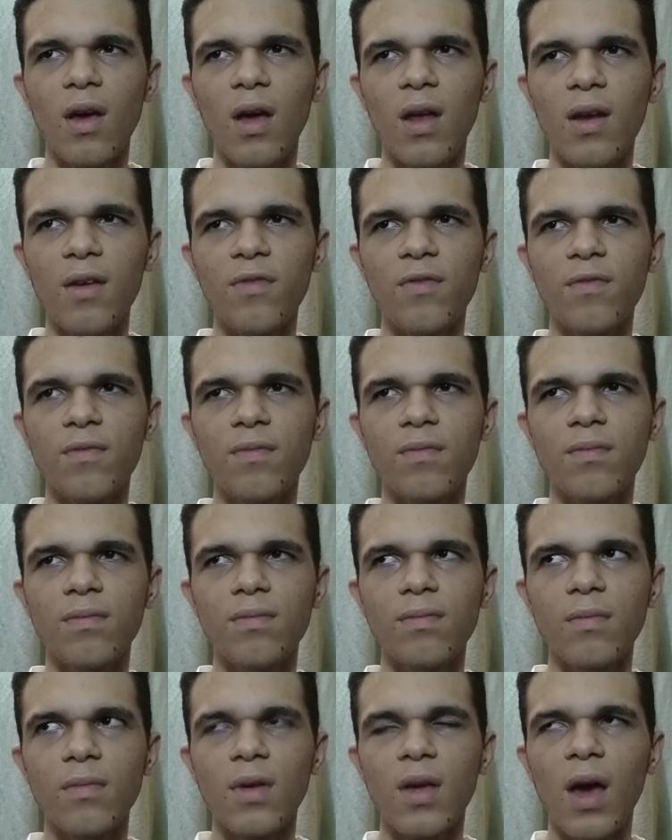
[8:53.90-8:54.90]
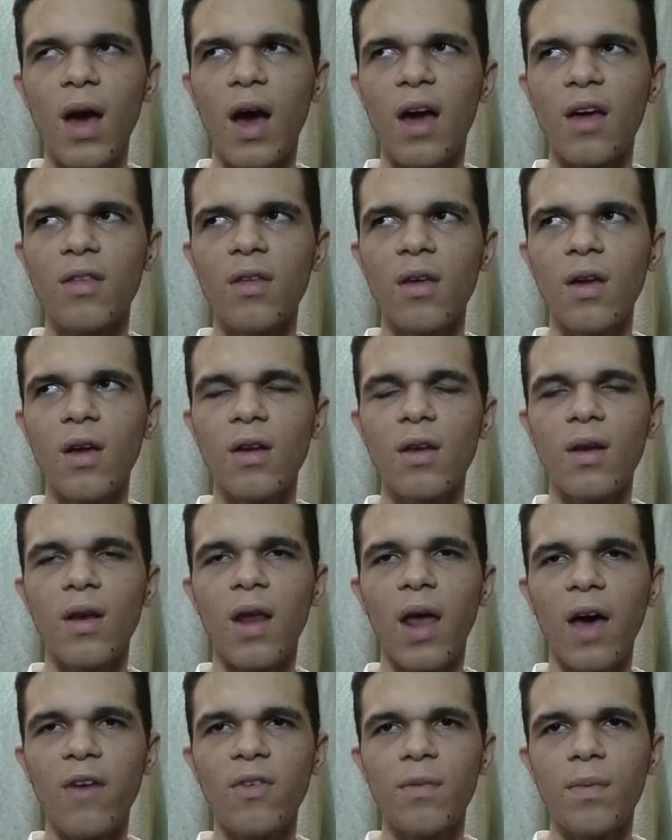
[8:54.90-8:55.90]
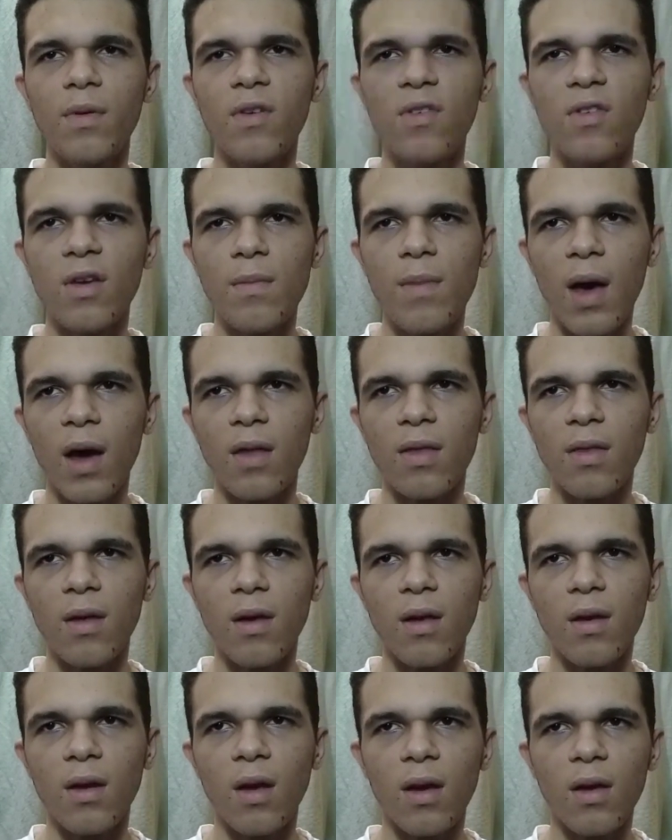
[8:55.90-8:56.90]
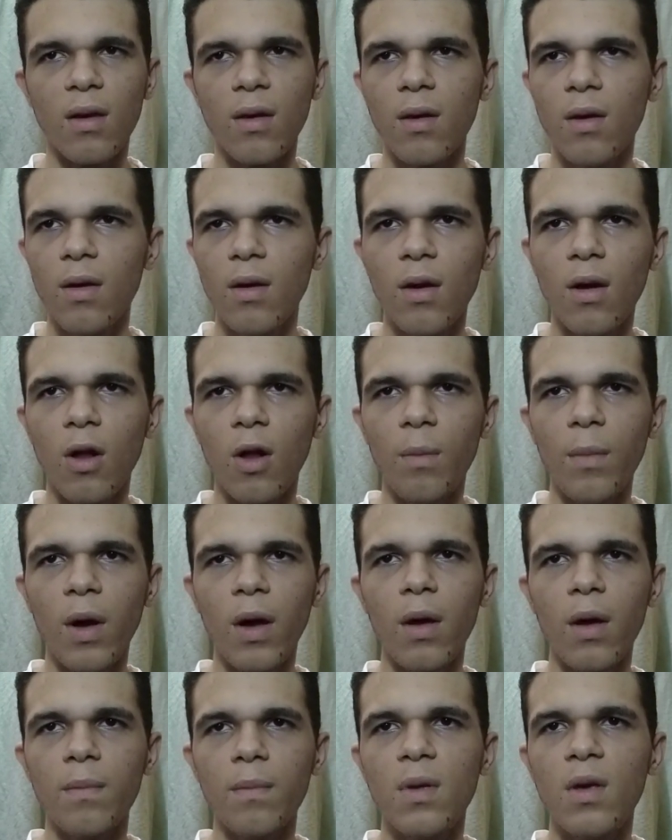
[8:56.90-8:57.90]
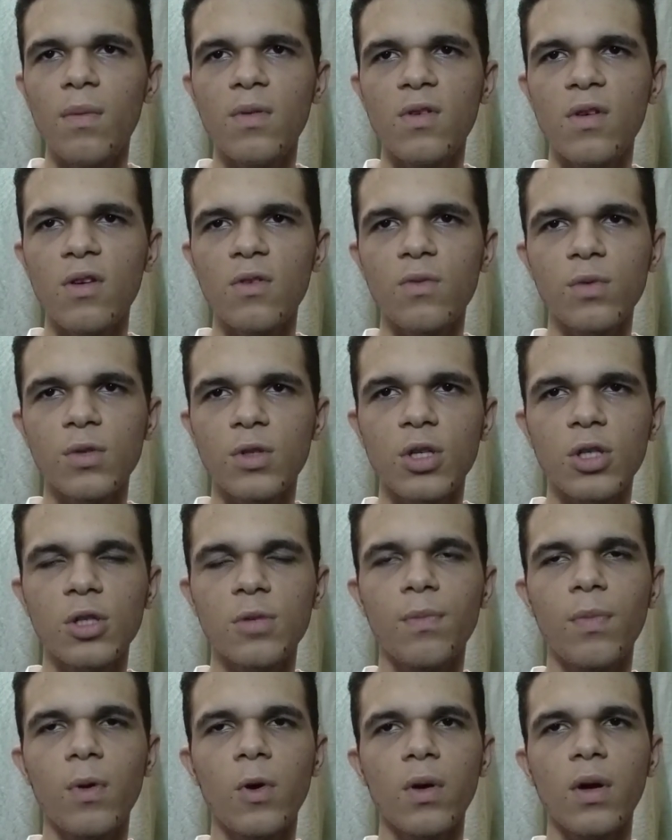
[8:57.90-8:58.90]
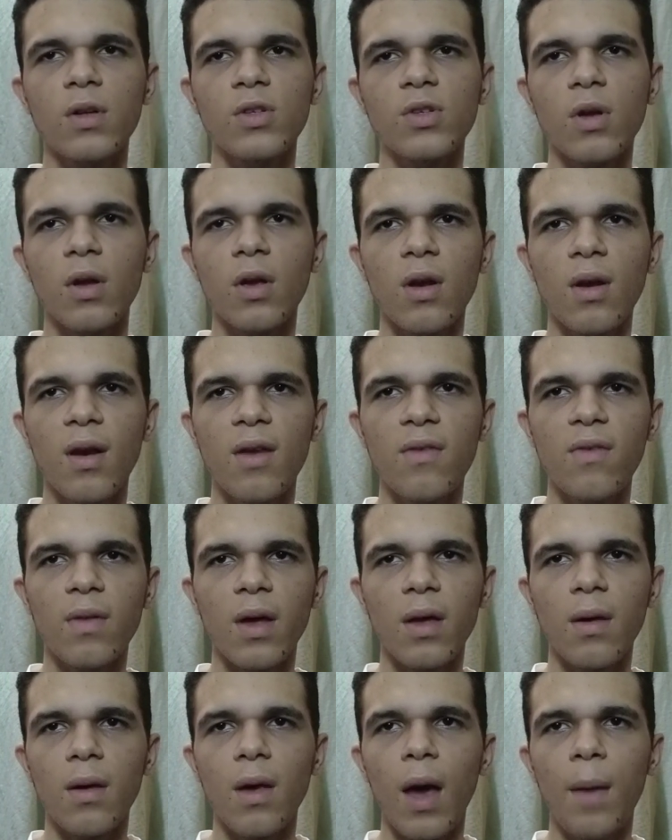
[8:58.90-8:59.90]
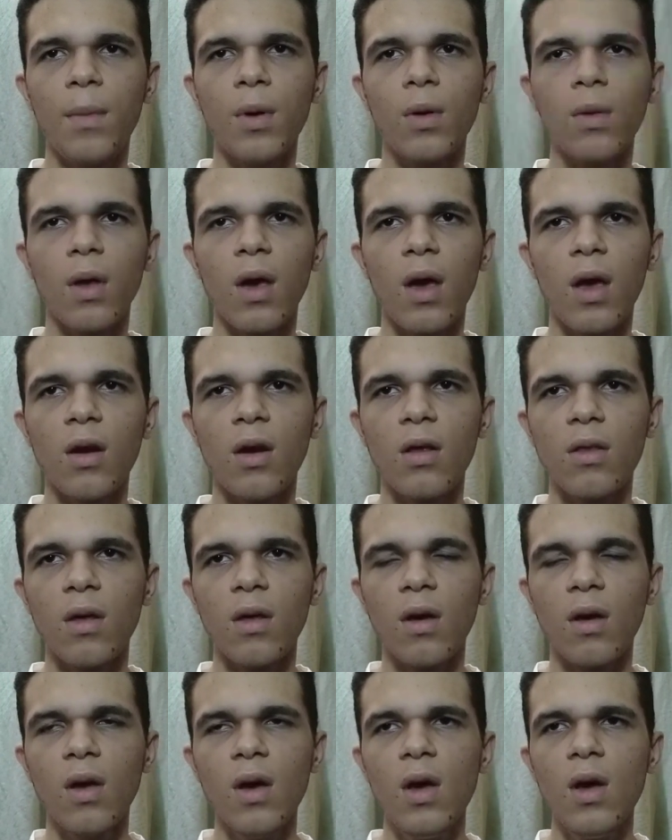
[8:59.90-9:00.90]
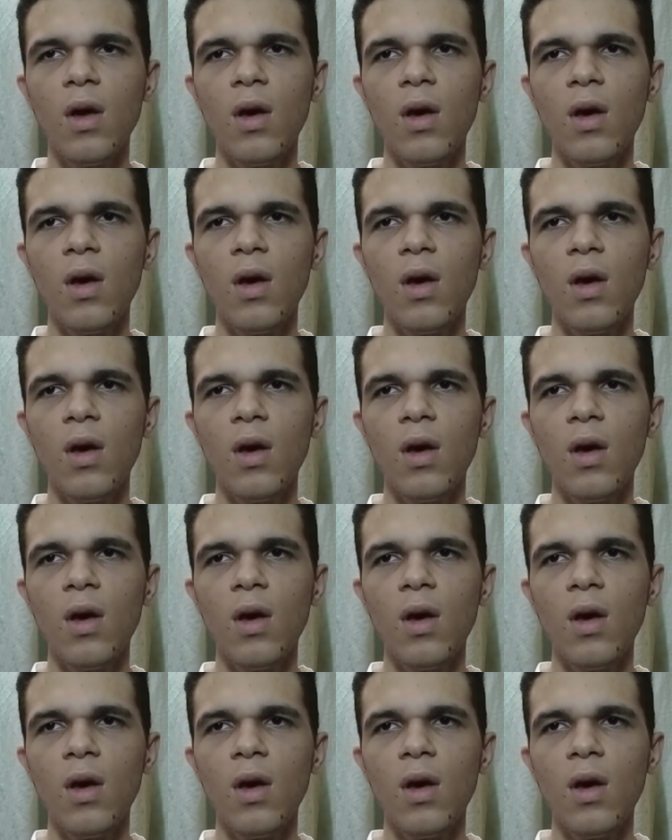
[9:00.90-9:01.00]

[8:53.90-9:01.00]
And if yeah, I think I didn't have a PC back then. Like all my PCs were just broken, so I couldn't even like emulate anything.